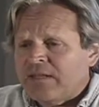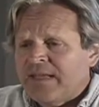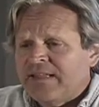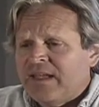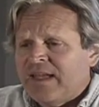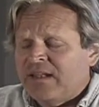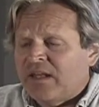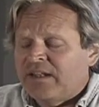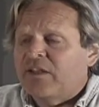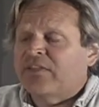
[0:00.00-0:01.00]
And
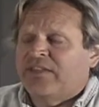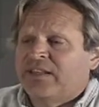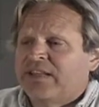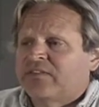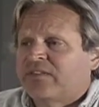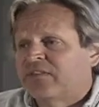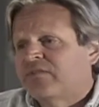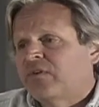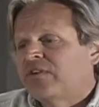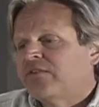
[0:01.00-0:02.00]
another thing that's
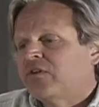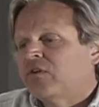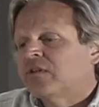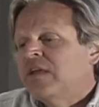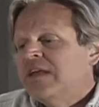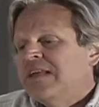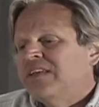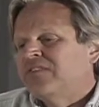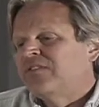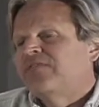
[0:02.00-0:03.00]
very difficult
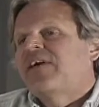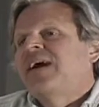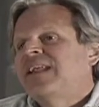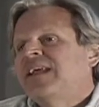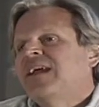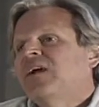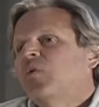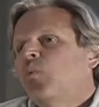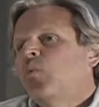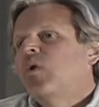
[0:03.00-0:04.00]
is defining
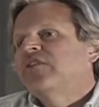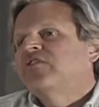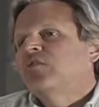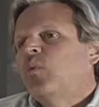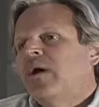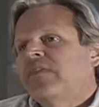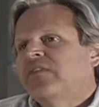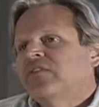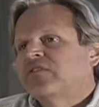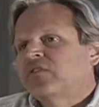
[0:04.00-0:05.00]
what you want
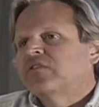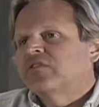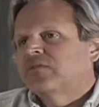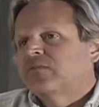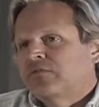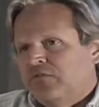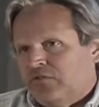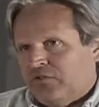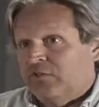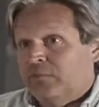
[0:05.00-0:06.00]
this look
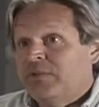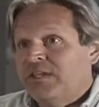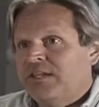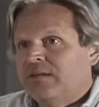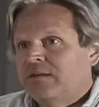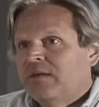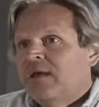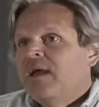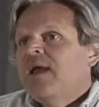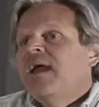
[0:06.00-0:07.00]
to be.
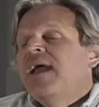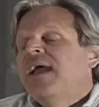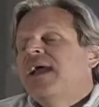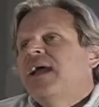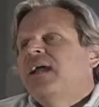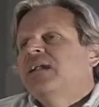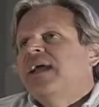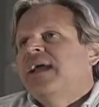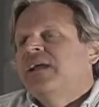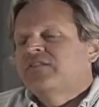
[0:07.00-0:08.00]

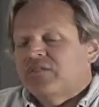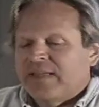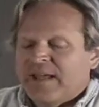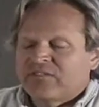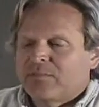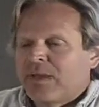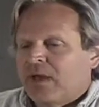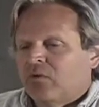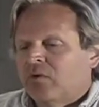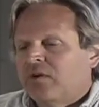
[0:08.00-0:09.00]
And so that's a
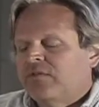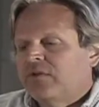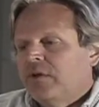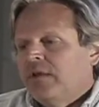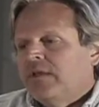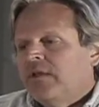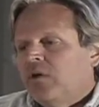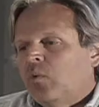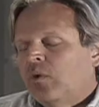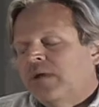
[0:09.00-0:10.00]
matter of,
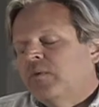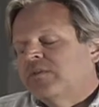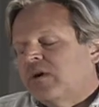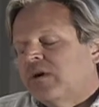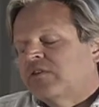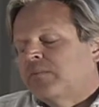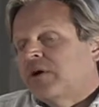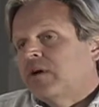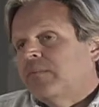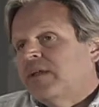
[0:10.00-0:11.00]
working with the art
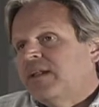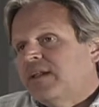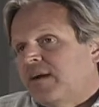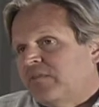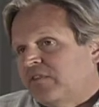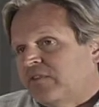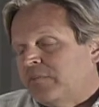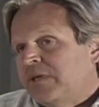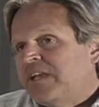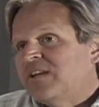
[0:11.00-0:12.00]
department and obviously
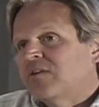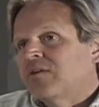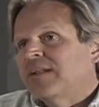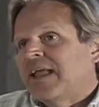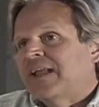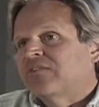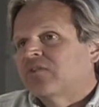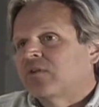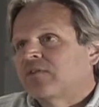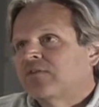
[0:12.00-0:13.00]
Peter, and
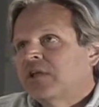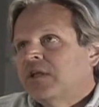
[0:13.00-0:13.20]
sort of,